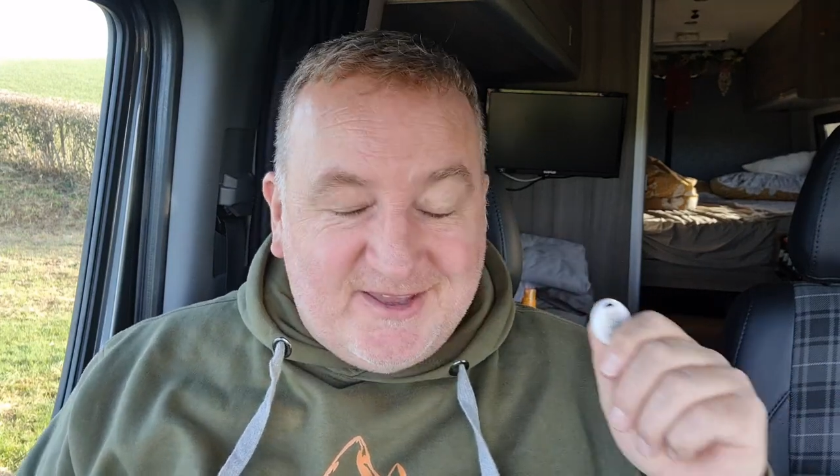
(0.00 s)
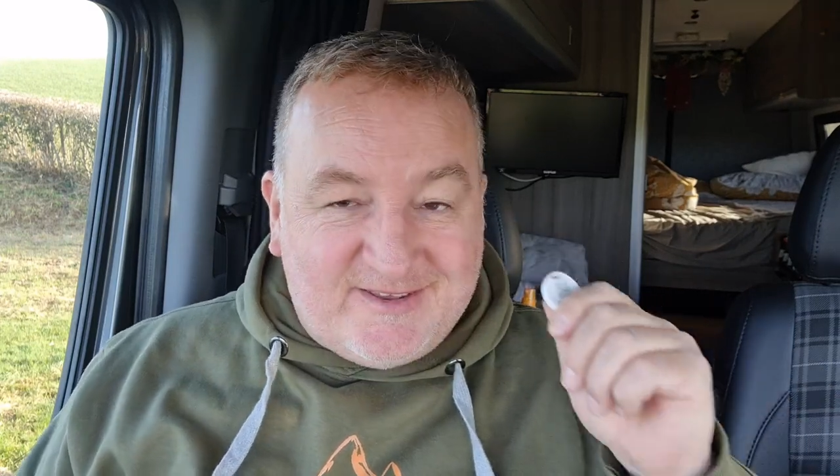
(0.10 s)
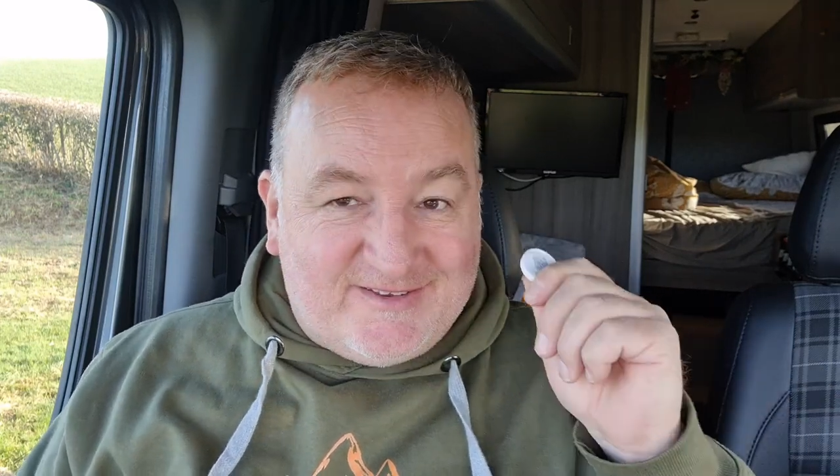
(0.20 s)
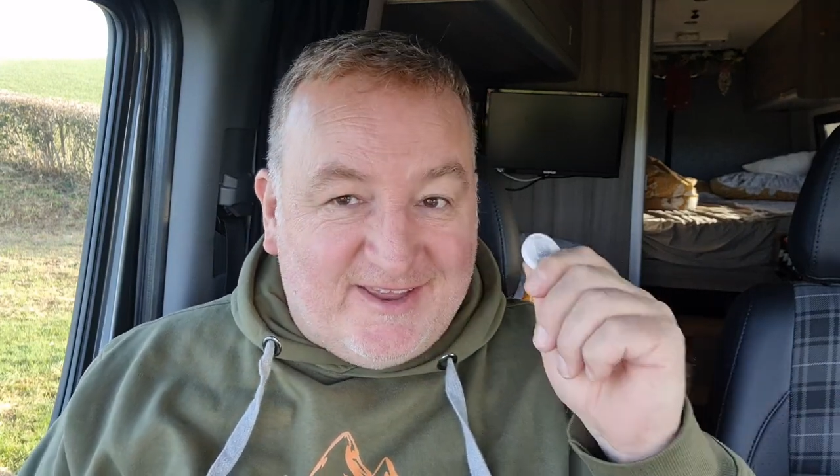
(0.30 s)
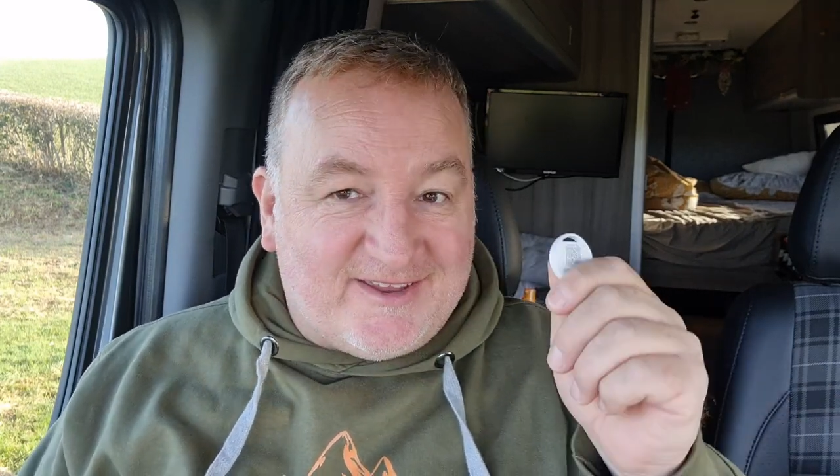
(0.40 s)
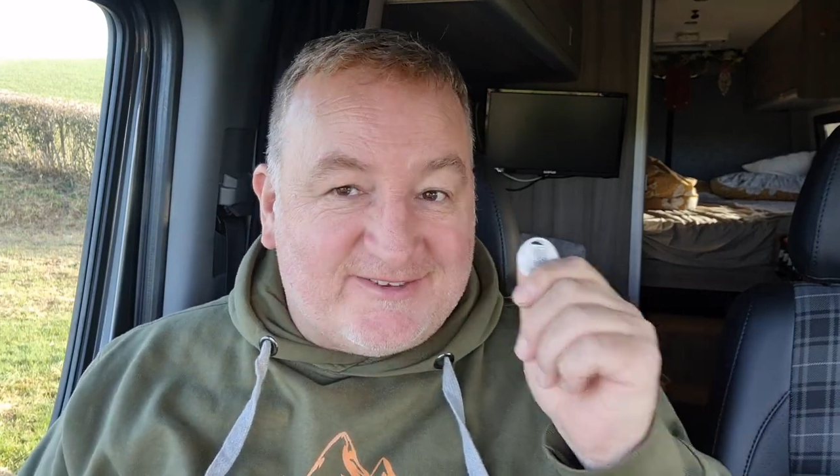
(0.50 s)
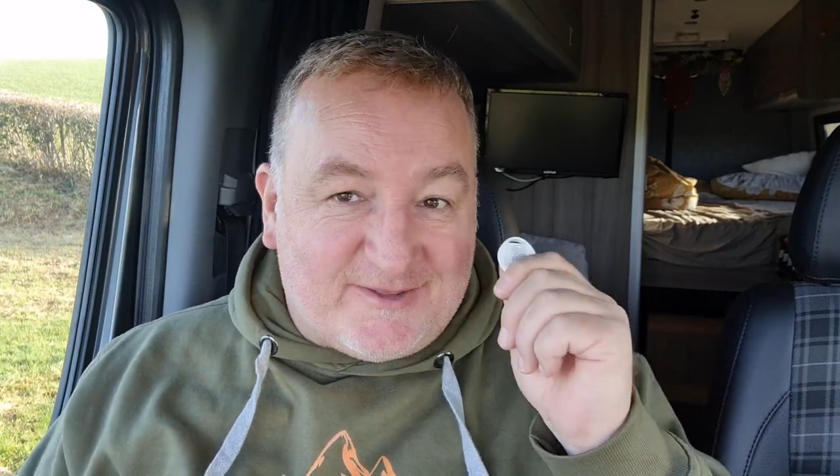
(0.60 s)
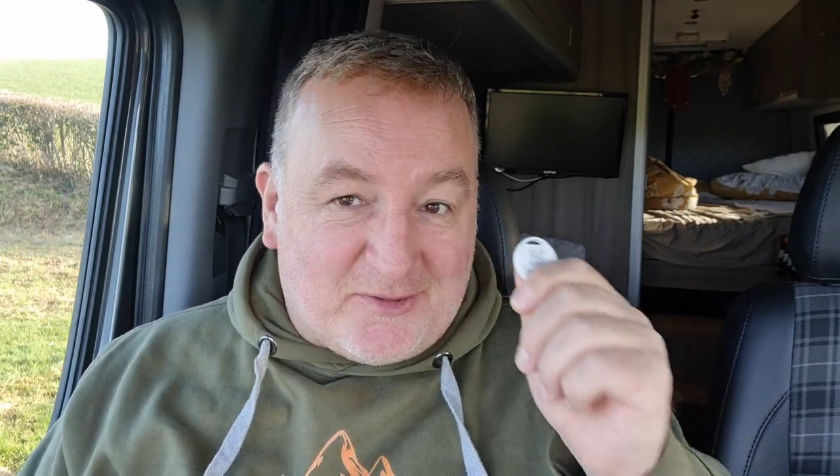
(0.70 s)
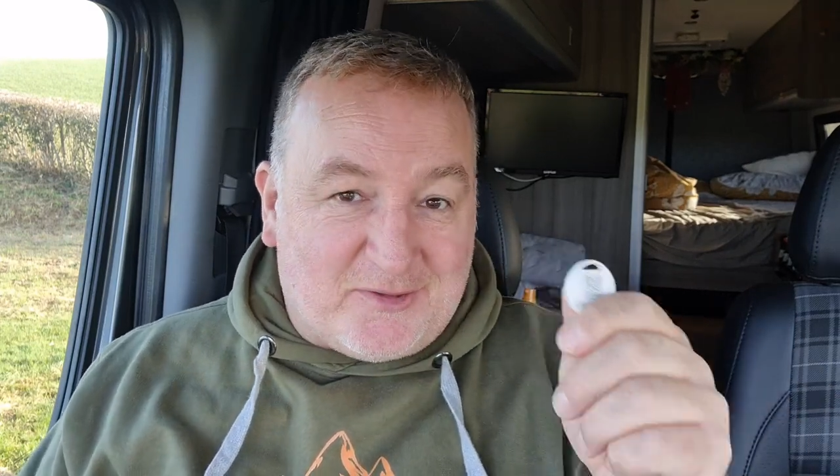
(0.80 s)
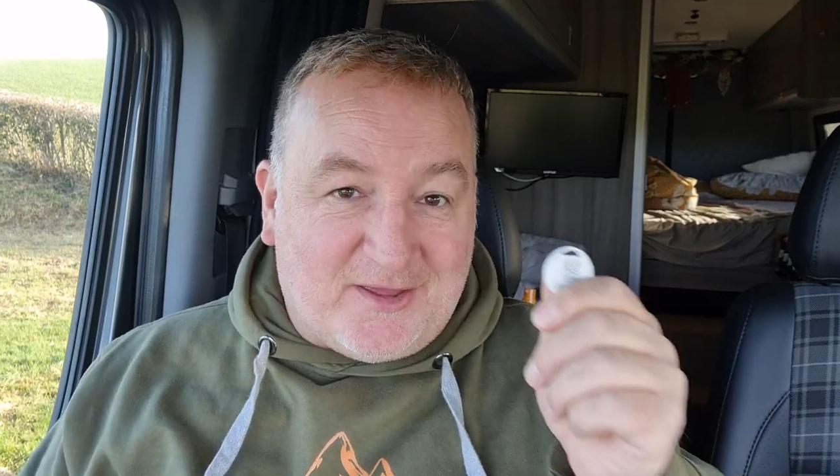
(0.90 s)
It takes
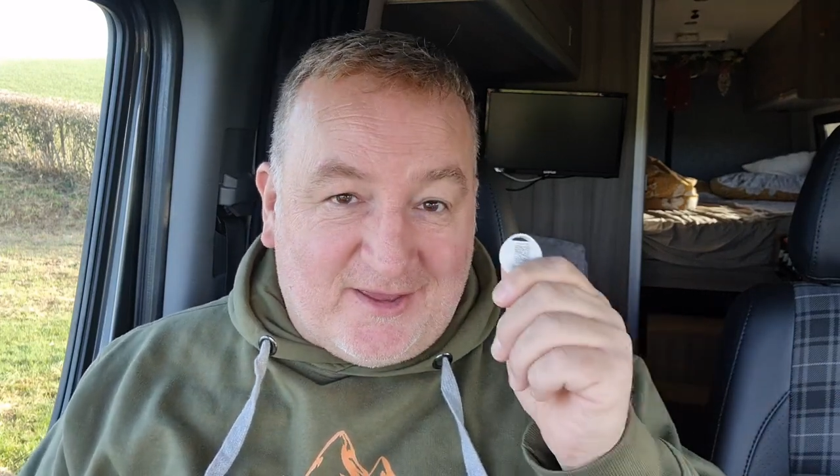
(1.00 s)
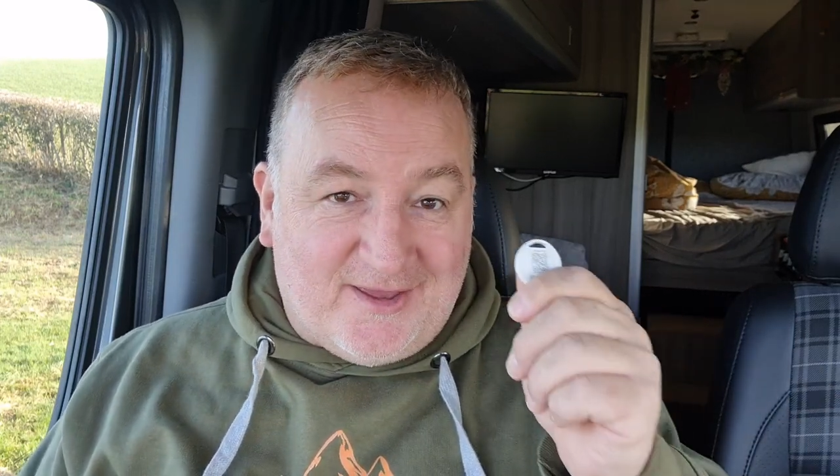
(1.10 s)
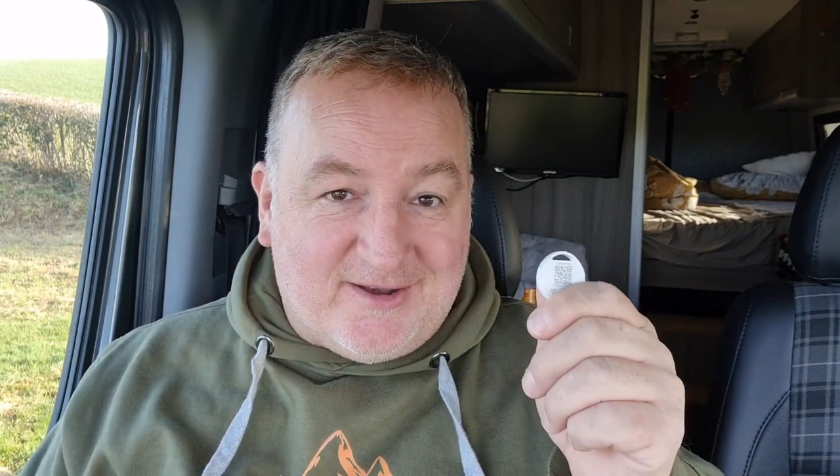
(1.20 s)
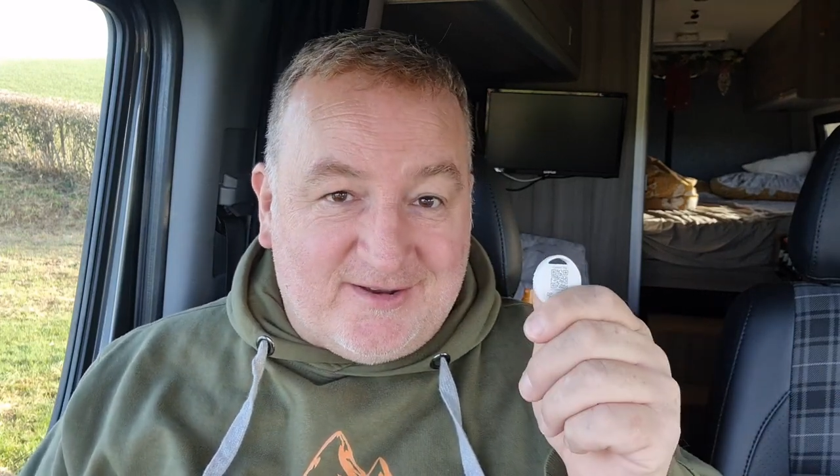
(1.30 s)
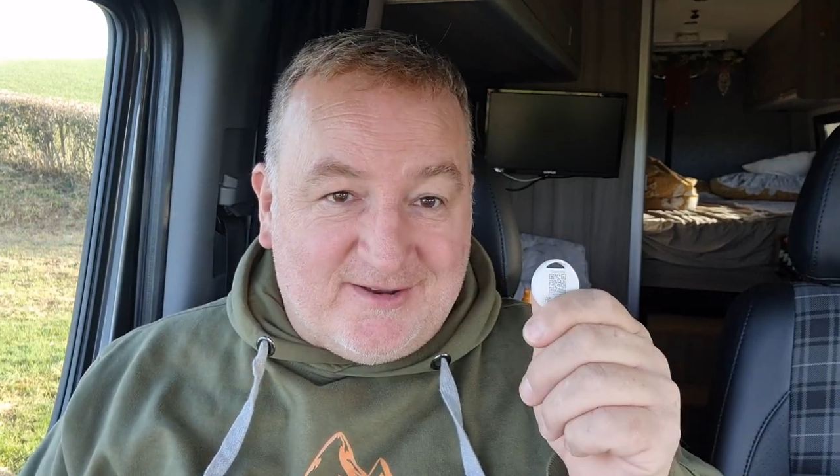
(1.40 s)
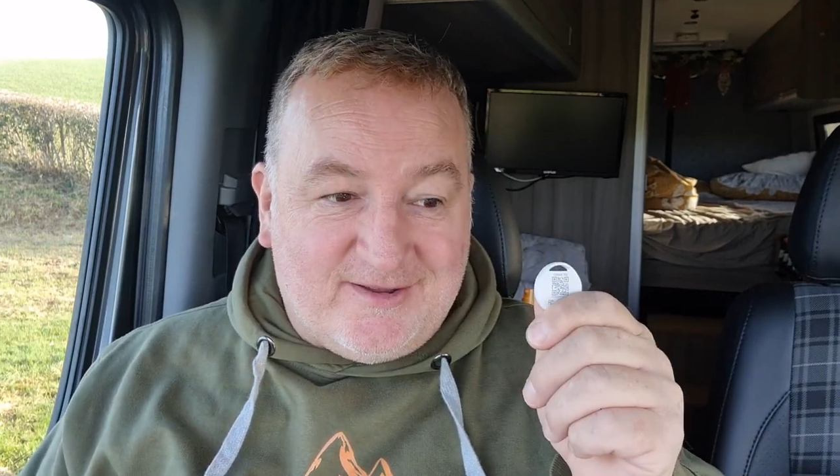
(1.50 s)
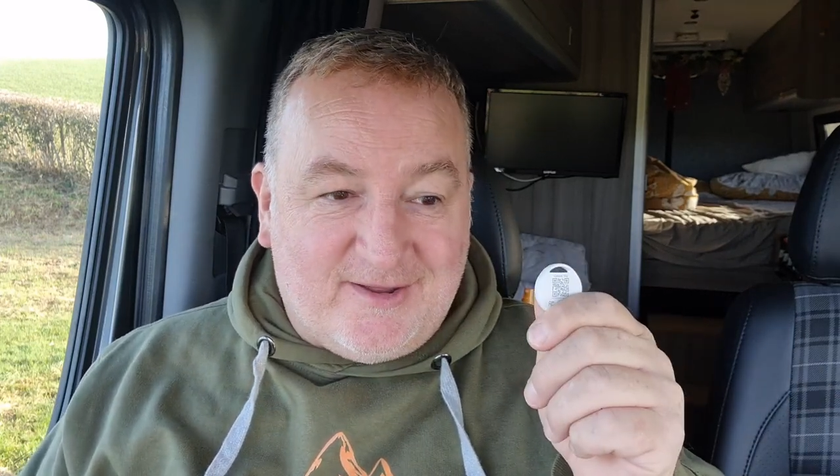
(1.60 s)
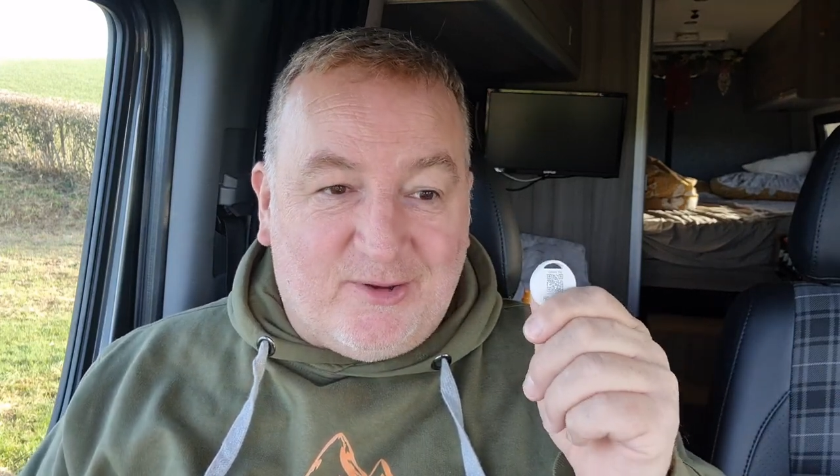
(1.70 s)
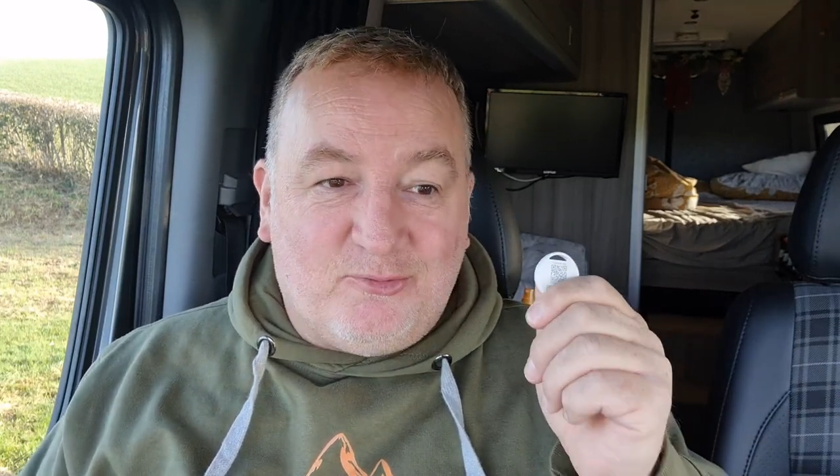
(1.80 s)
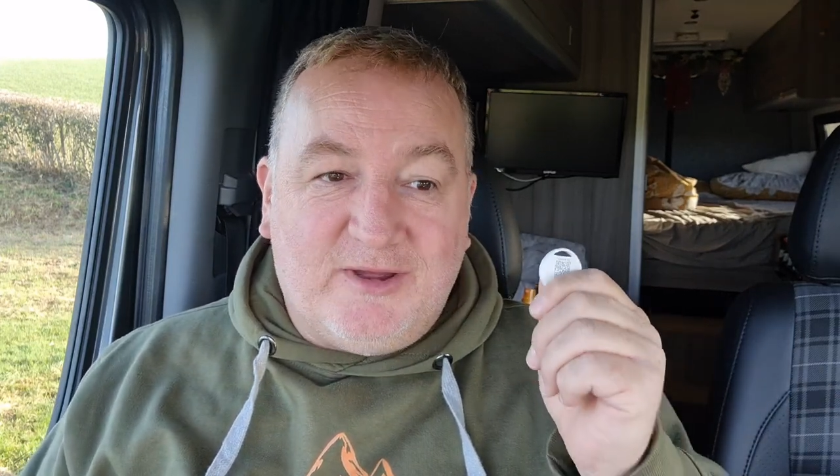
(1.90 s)
the thinking
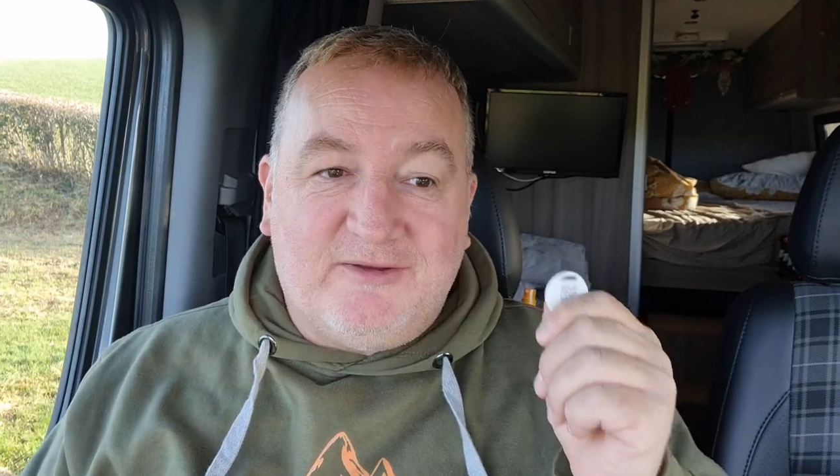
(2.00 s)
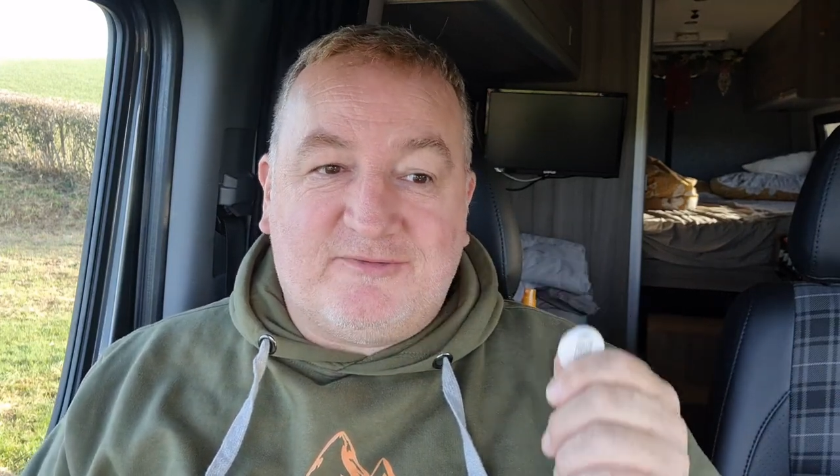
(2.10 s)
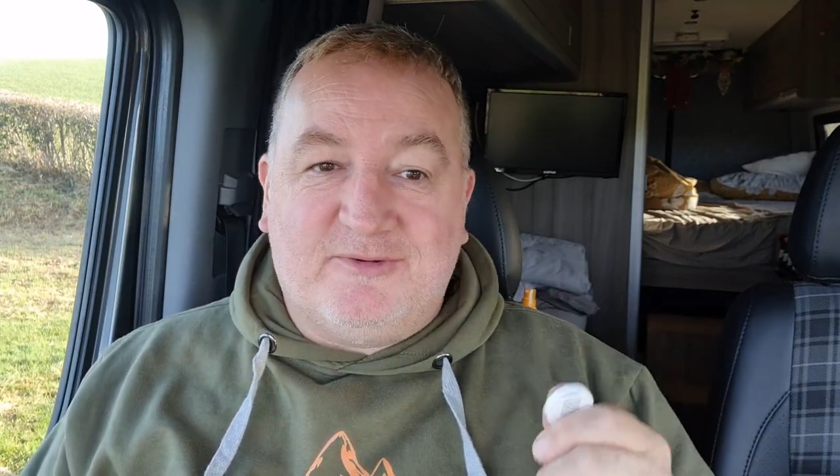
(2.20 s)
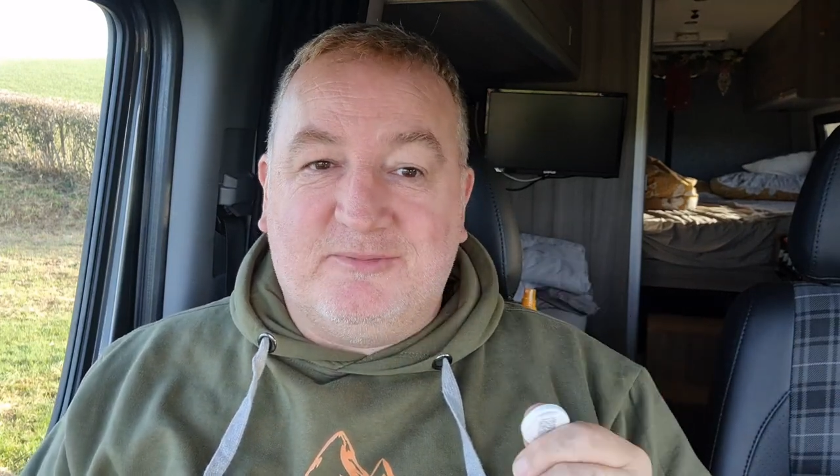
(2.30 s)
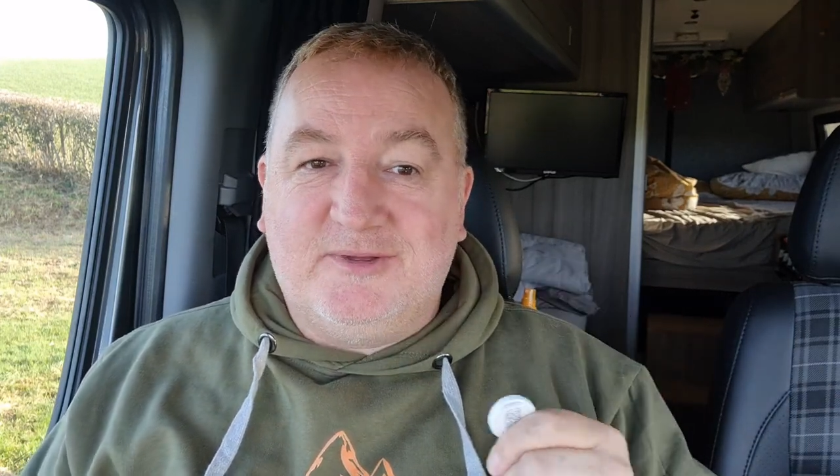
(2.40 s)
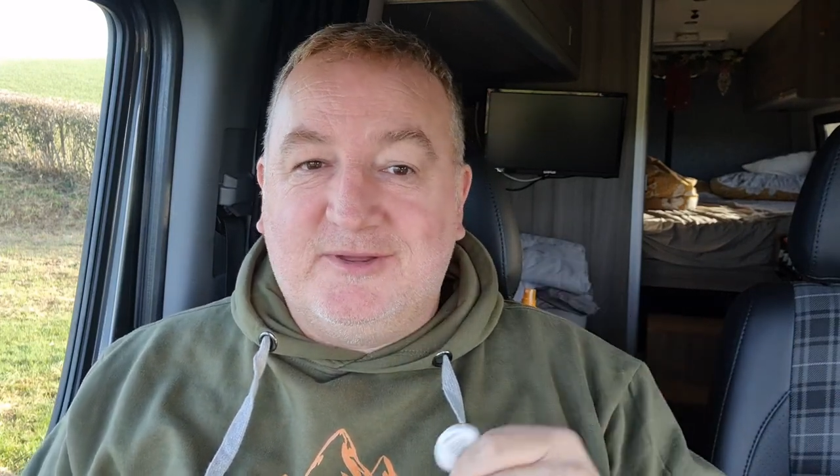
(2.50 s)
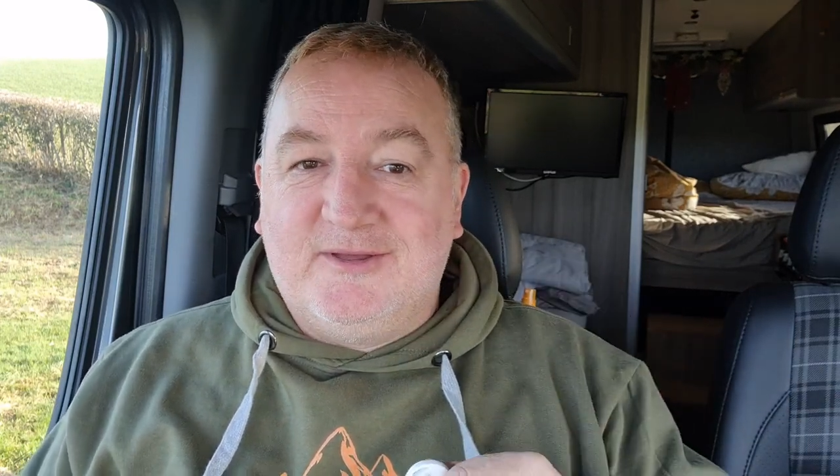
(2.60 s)
away from